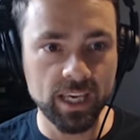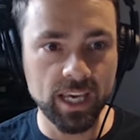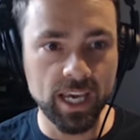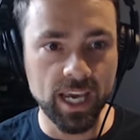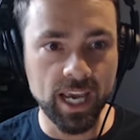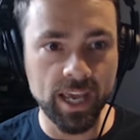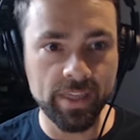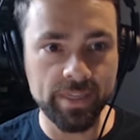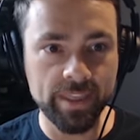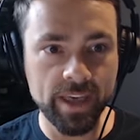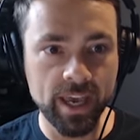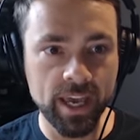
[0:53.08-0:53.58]

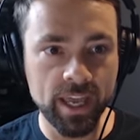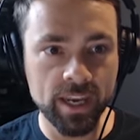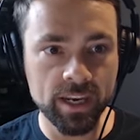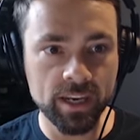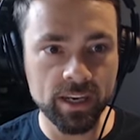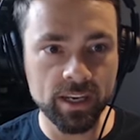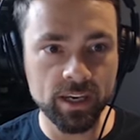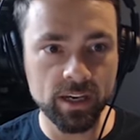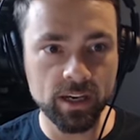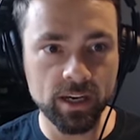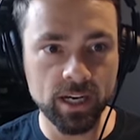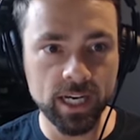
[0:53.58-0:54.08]
And
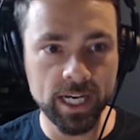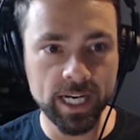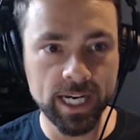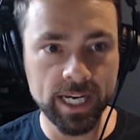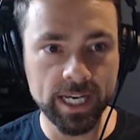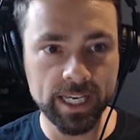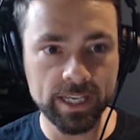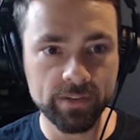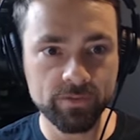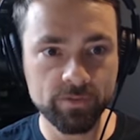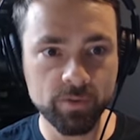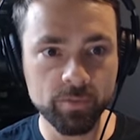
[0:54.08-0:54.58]
then
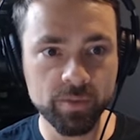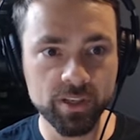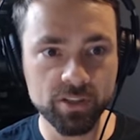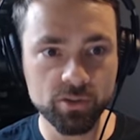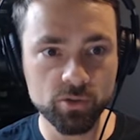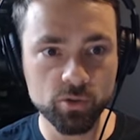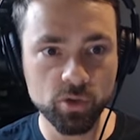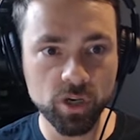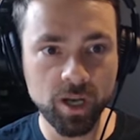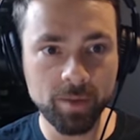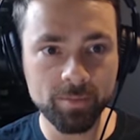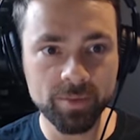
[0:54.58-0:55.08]
uh, from this
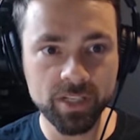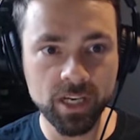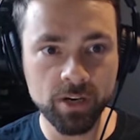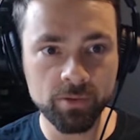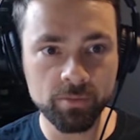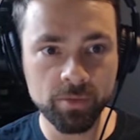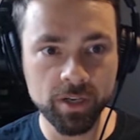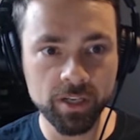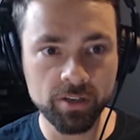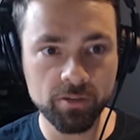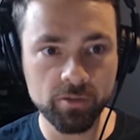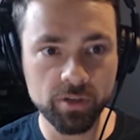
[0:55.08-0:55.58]

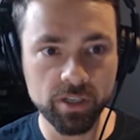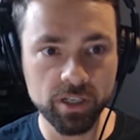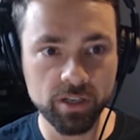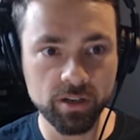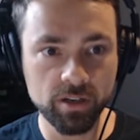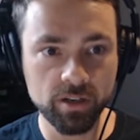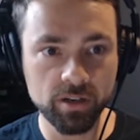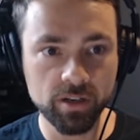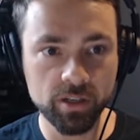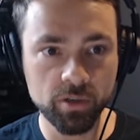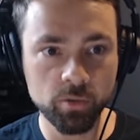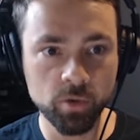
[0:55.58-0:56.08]
drop-down menu
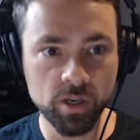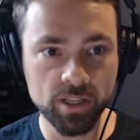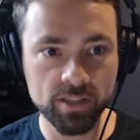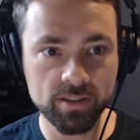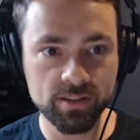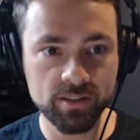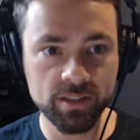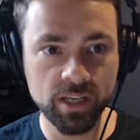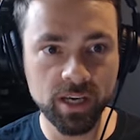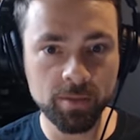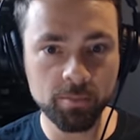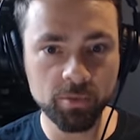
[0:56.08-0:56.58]
here, you want
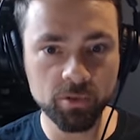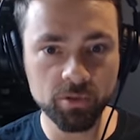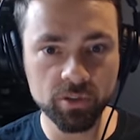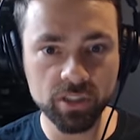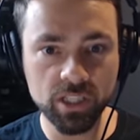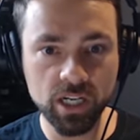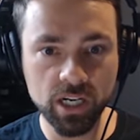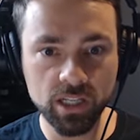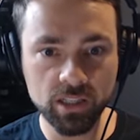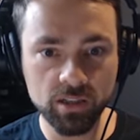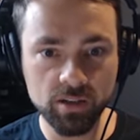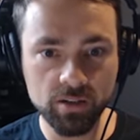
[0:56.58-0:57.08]
Sampled
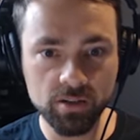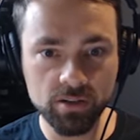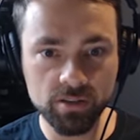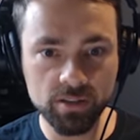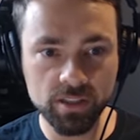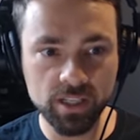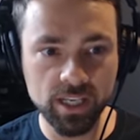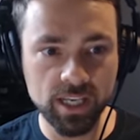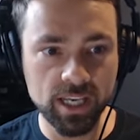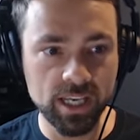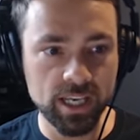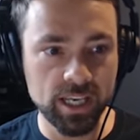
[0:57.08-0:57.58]

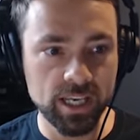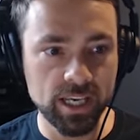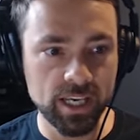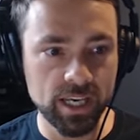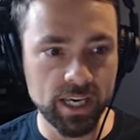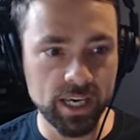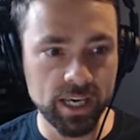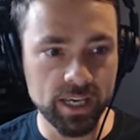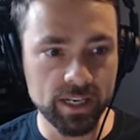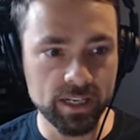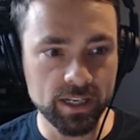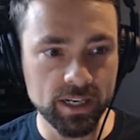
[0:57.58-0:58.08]
Colors.
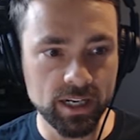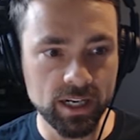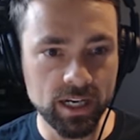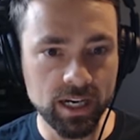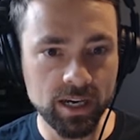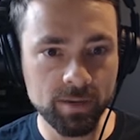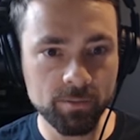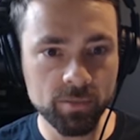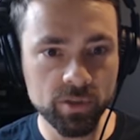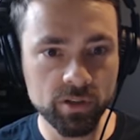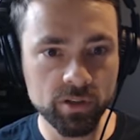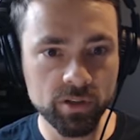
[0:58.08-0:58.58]
And
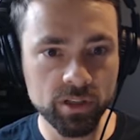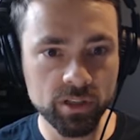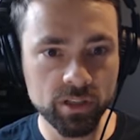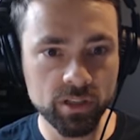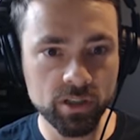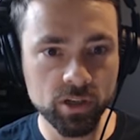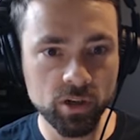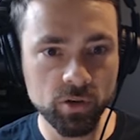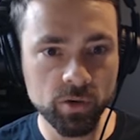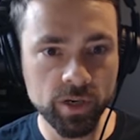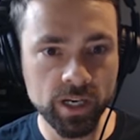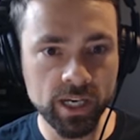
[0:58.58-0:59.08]
I'm going to
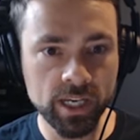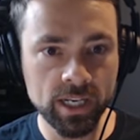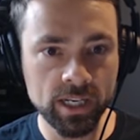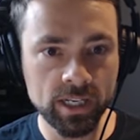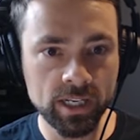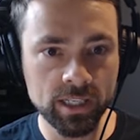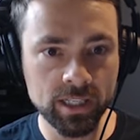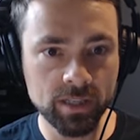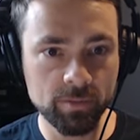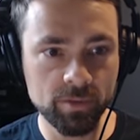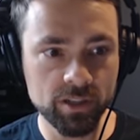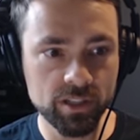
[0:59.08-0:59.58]
go
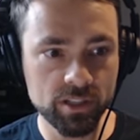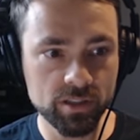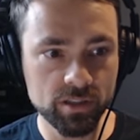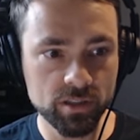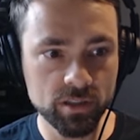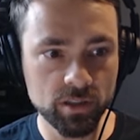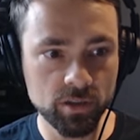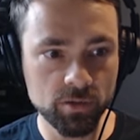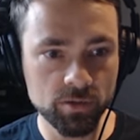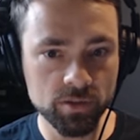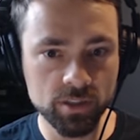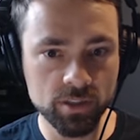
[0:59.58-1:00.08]
in, let me just
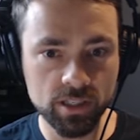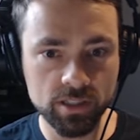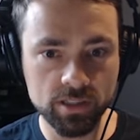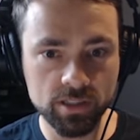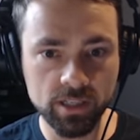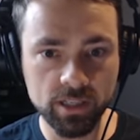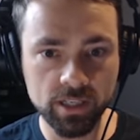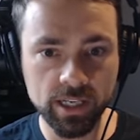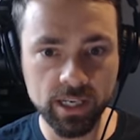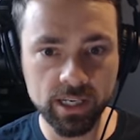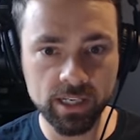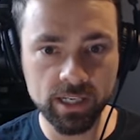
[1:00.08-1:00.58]
close this
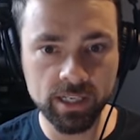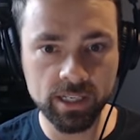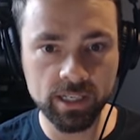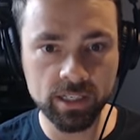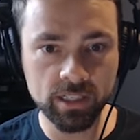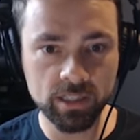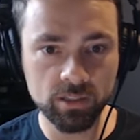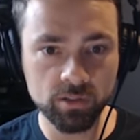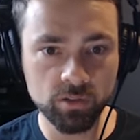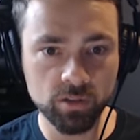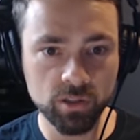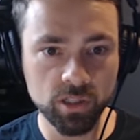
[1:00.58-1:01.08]
and get it in
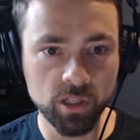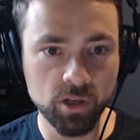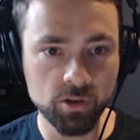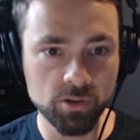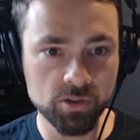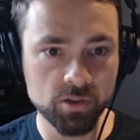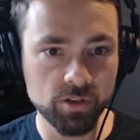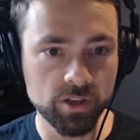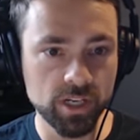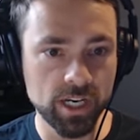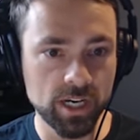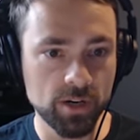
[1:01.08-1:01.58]
a little
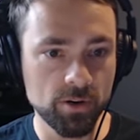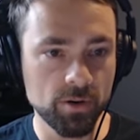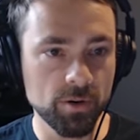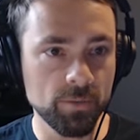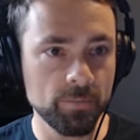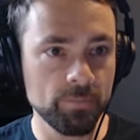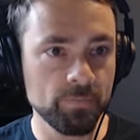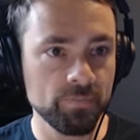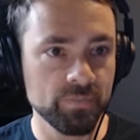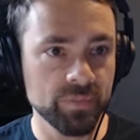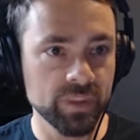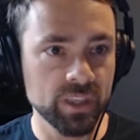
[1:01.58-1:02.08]
closer now.
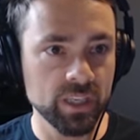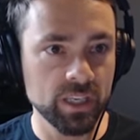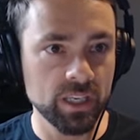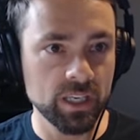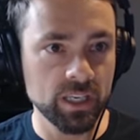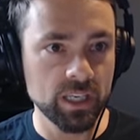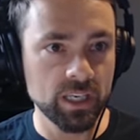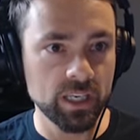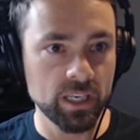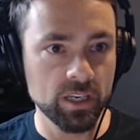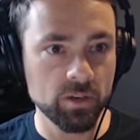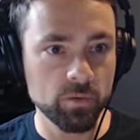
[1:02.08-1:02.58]

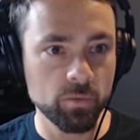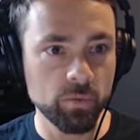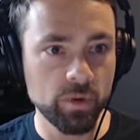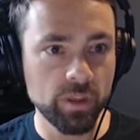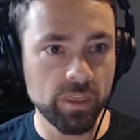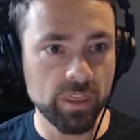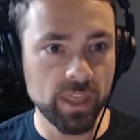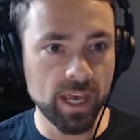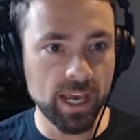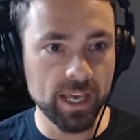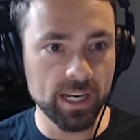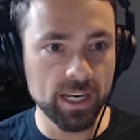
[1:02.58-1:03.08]

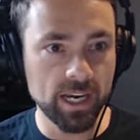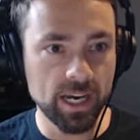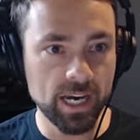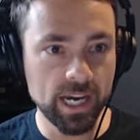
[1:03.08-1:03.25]
With that